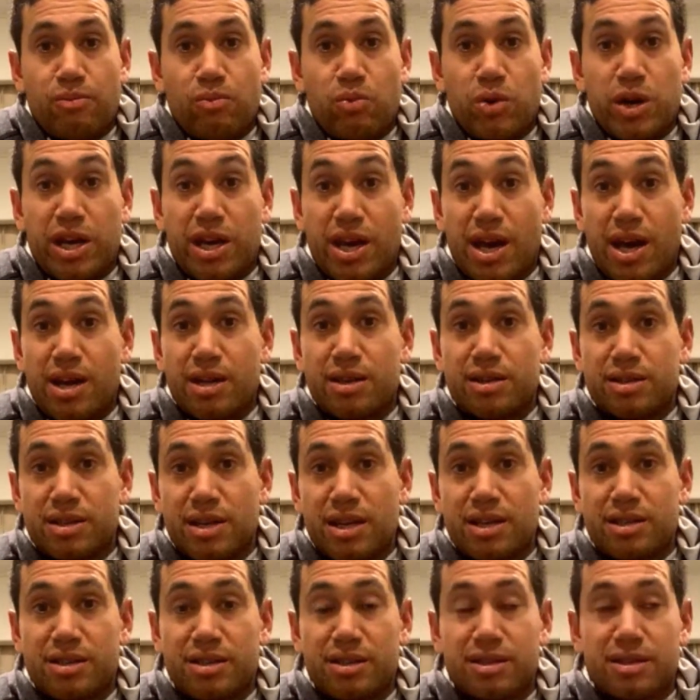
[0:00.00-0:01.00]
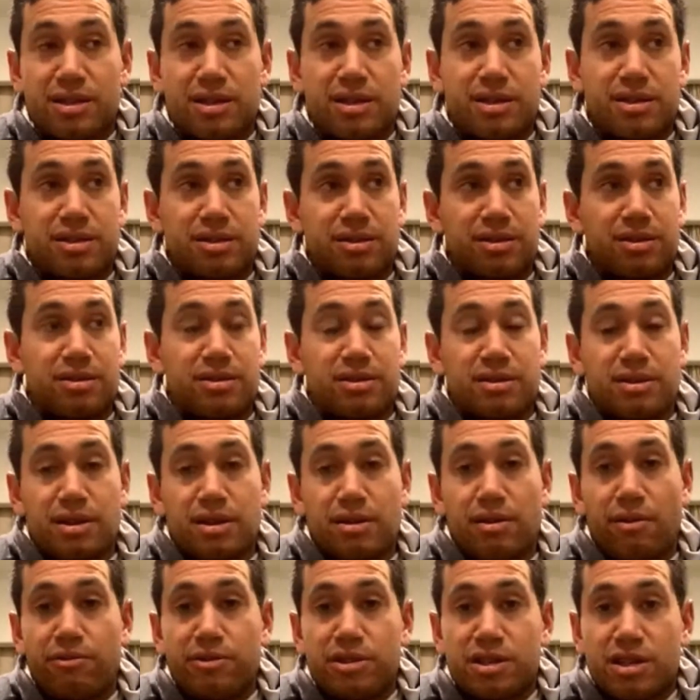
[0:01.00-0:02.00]
where Kane has had success, and
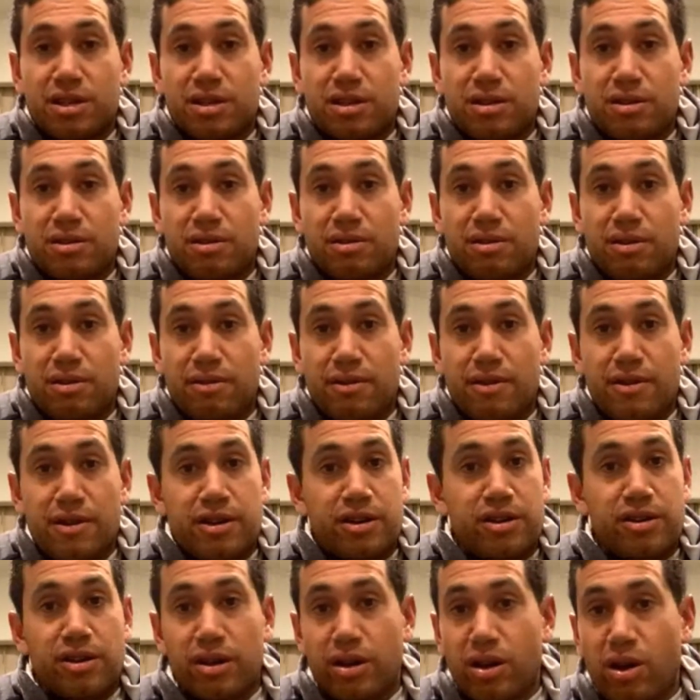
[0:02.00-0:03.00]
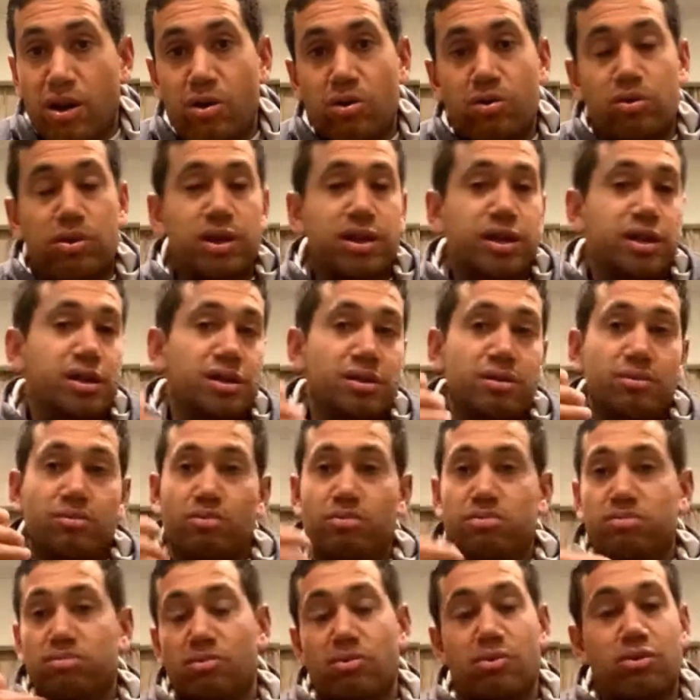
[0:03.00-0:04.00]
obviously Kohli,
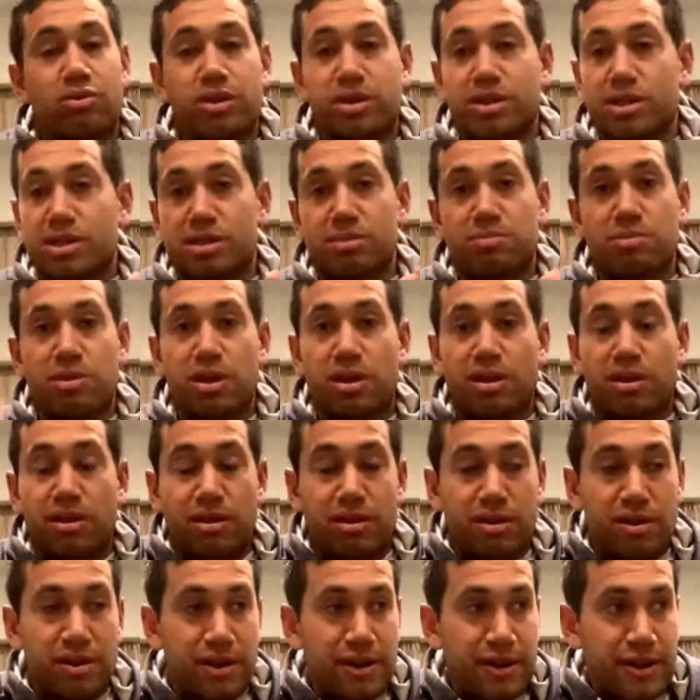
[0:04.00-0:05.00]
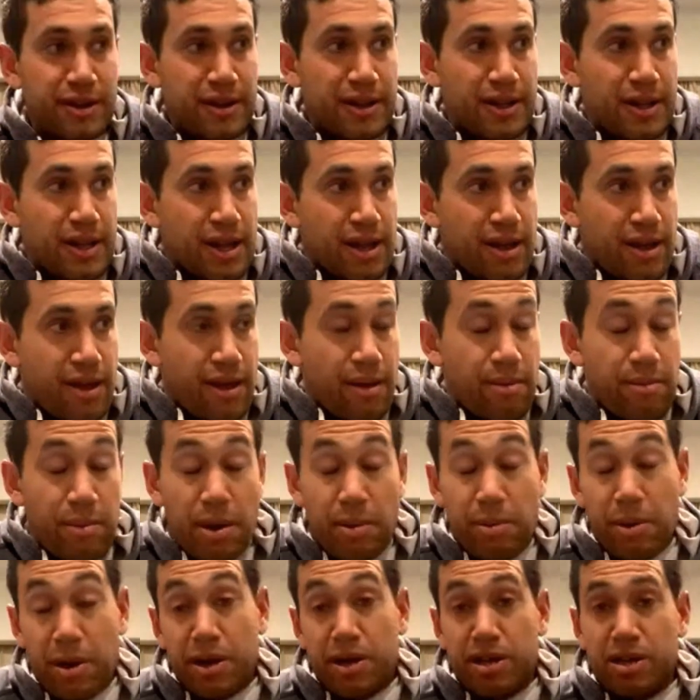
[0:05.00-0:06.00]
Warner, Smith,
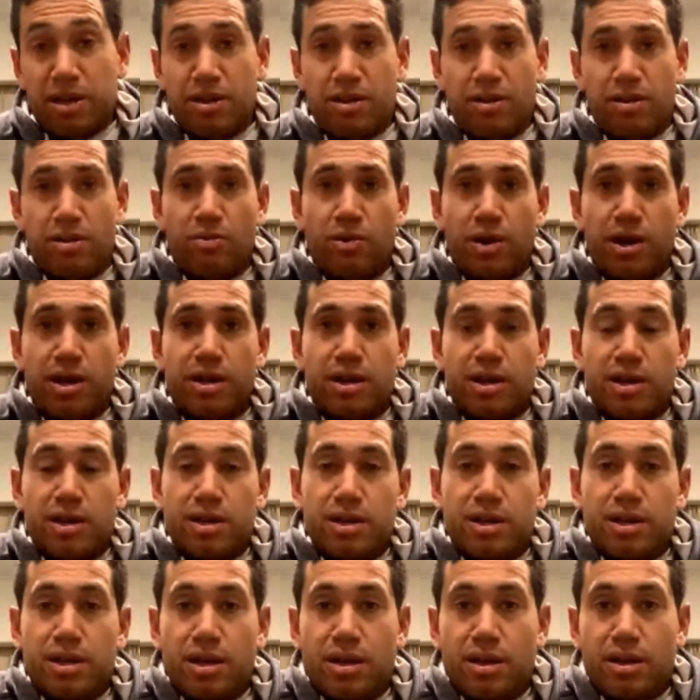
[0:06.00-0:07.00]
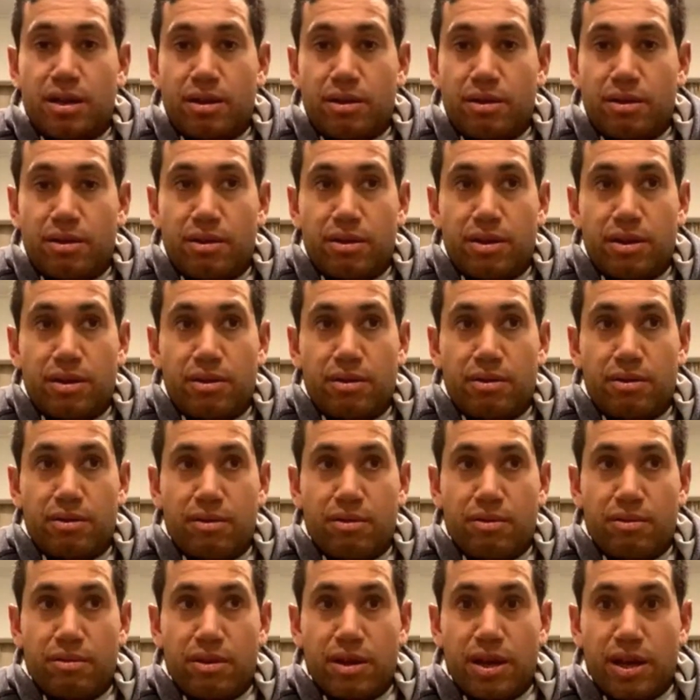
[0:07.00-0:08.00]
the way they
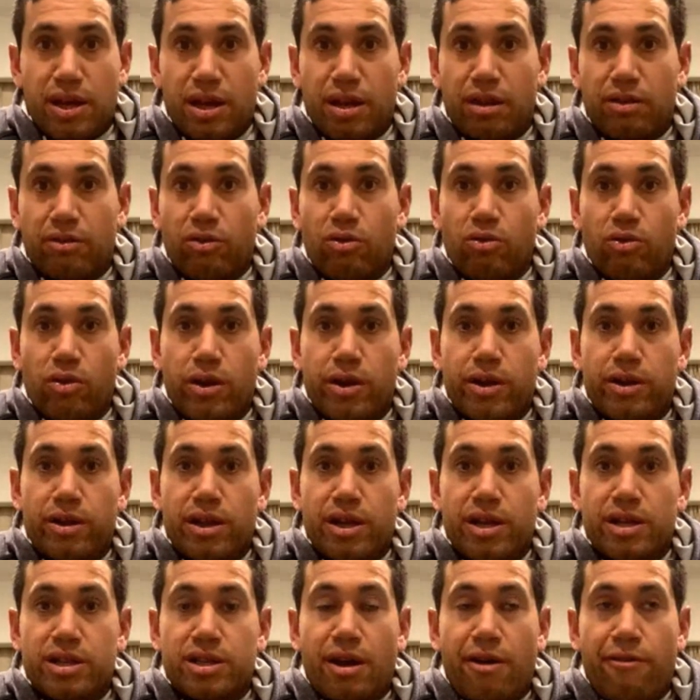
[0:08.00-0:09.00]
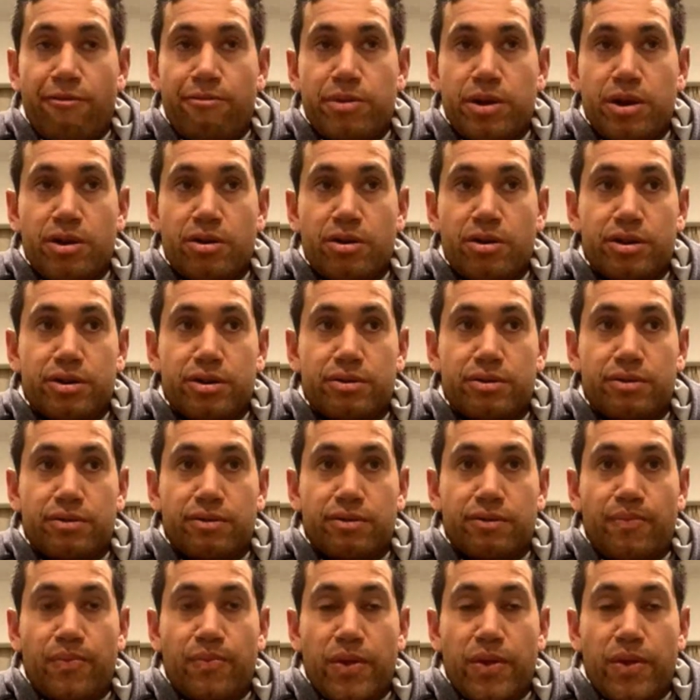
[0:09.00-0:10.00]
get through that tough period,
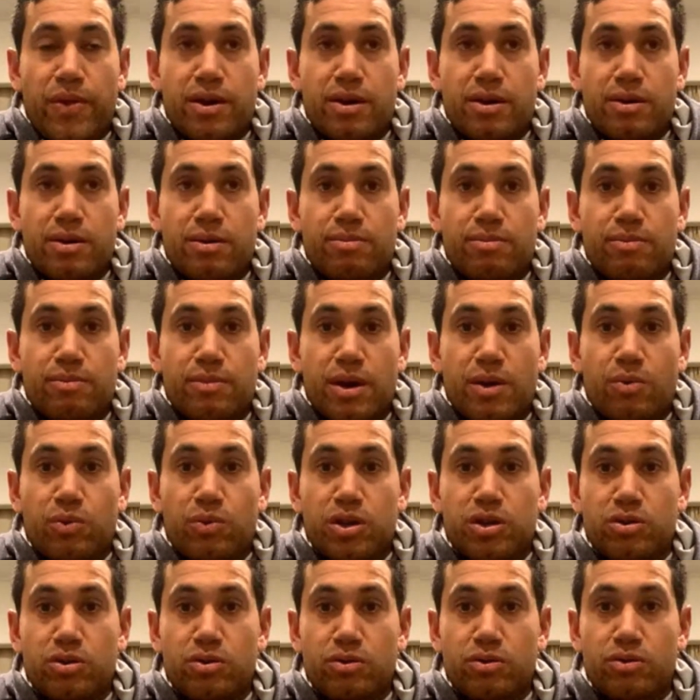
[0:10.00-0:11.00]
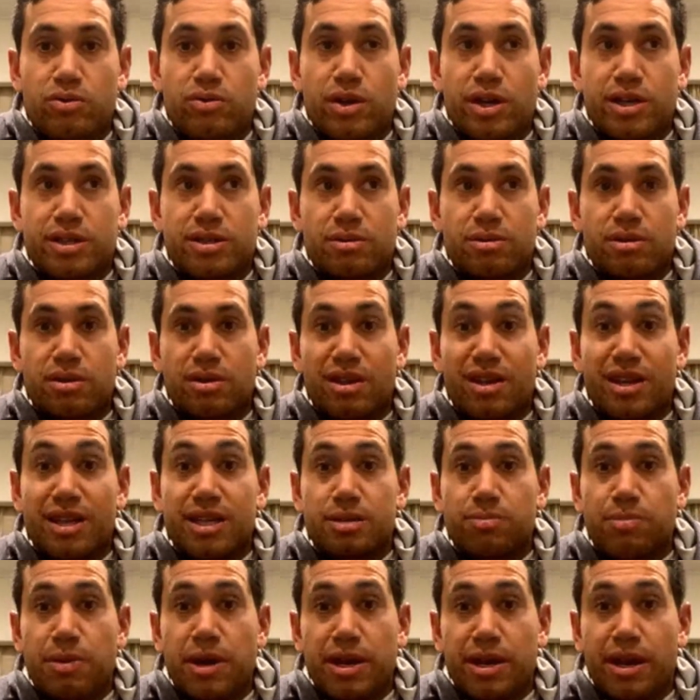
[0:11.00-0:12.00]
and when you as the
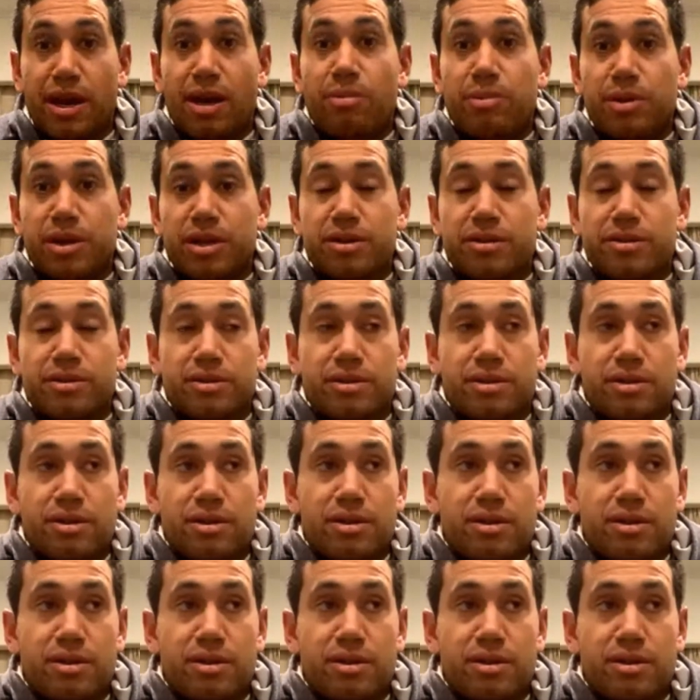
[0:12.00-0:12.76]
next batter coming in,